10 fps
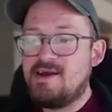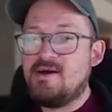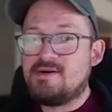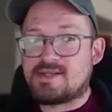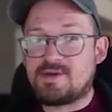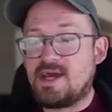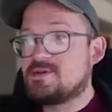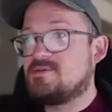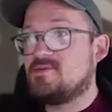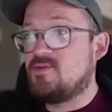
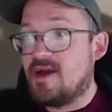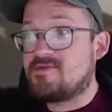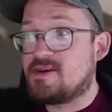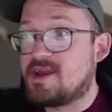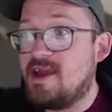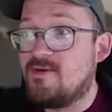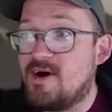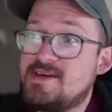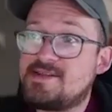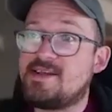sometimes we have to do
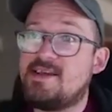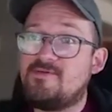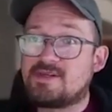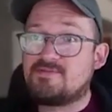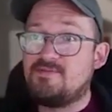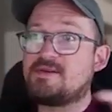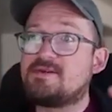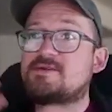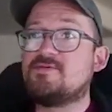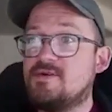KYC which makes
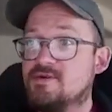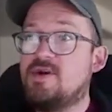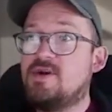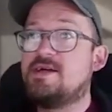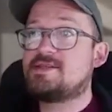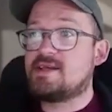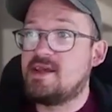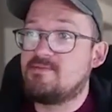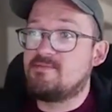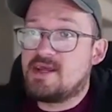sure we're we're not
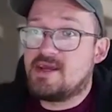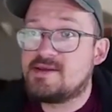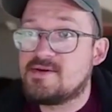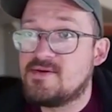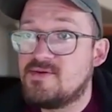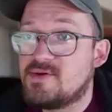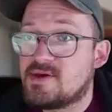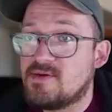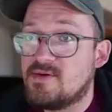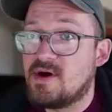sending money to
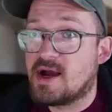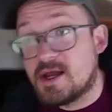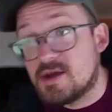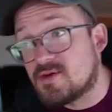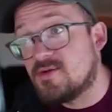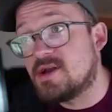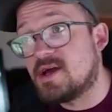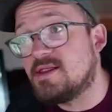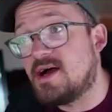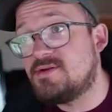to a country we're not
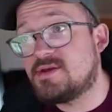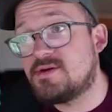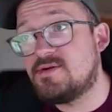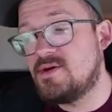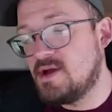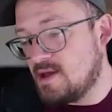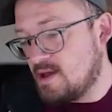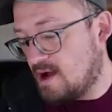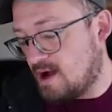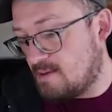allowed to
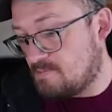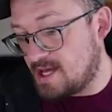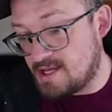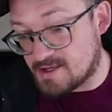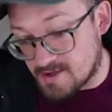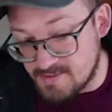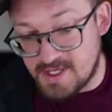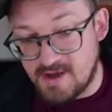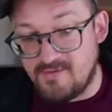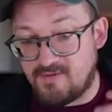uh, but in terms
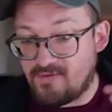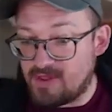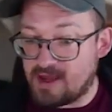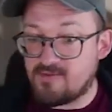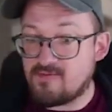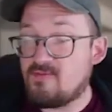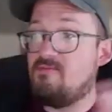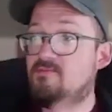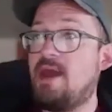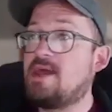of like
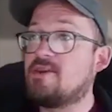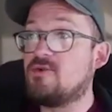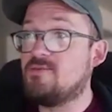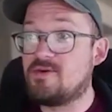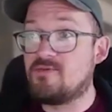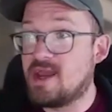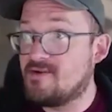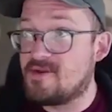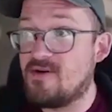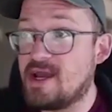man or woman we have
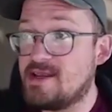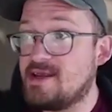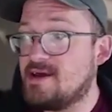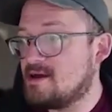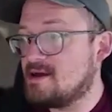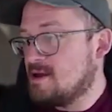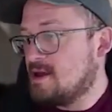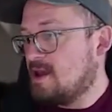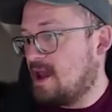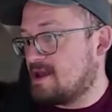no idea
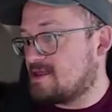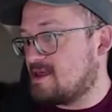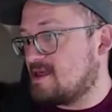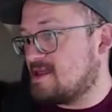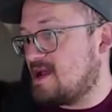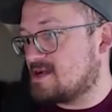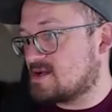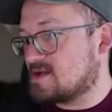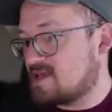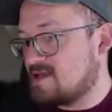and I think that
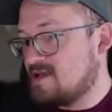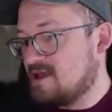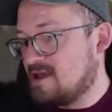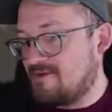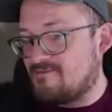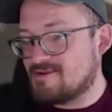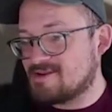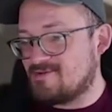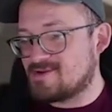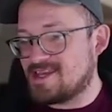actually at first
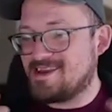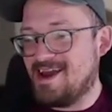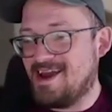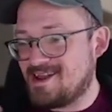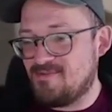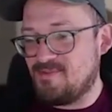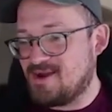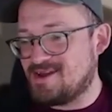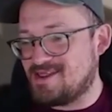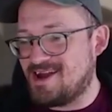I was like, yeah, that'll be
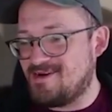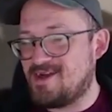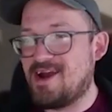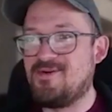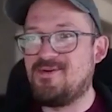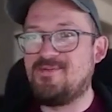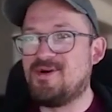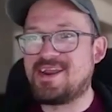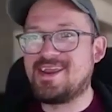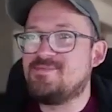good. That that will
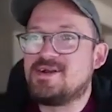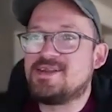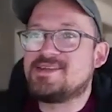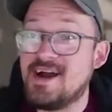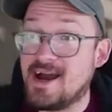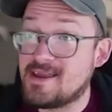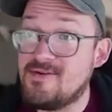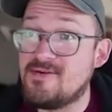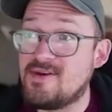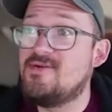bring in, but it's not.
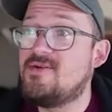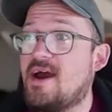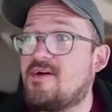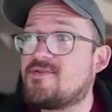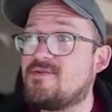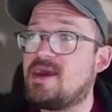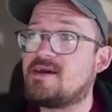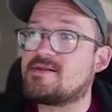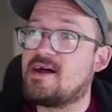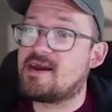You you have to make
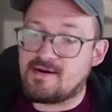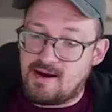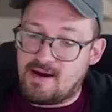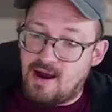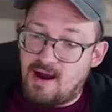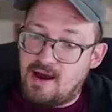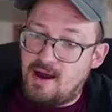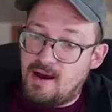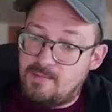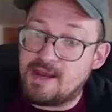like a,
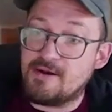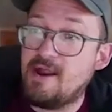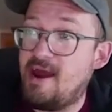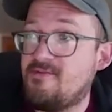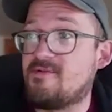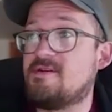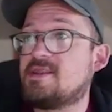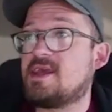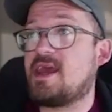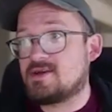a better effort
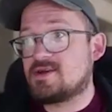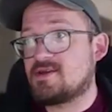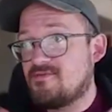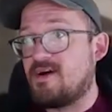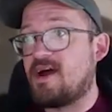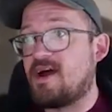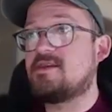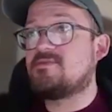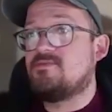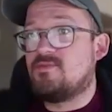to actually find
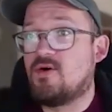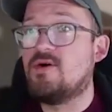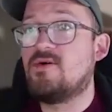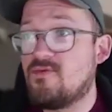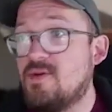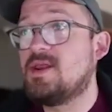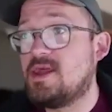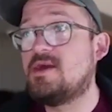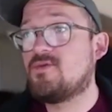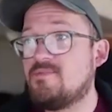more women
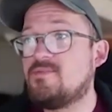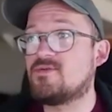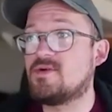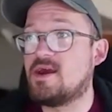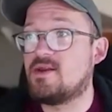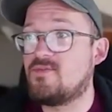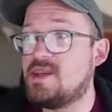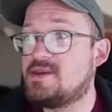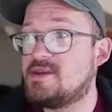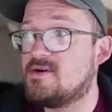in Web three, and we
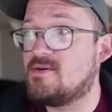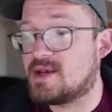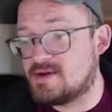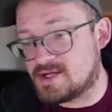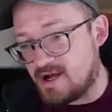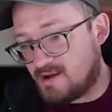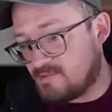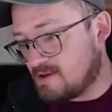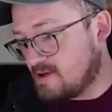need to do a better job